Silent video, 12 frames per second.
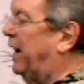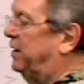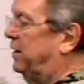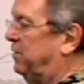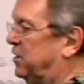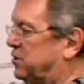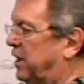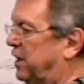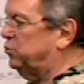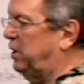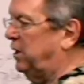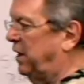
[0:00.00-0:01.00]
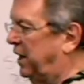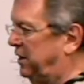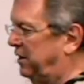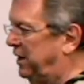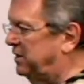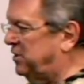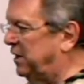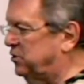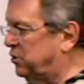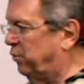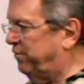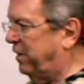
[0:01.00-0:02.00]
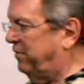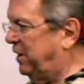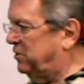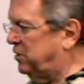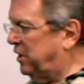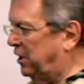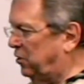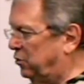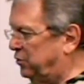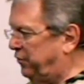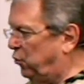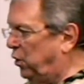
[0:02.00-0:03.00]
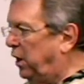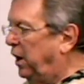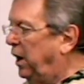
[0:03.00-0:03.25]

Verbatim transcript: I did this week and I did that and I sold 5 houses and I closed 4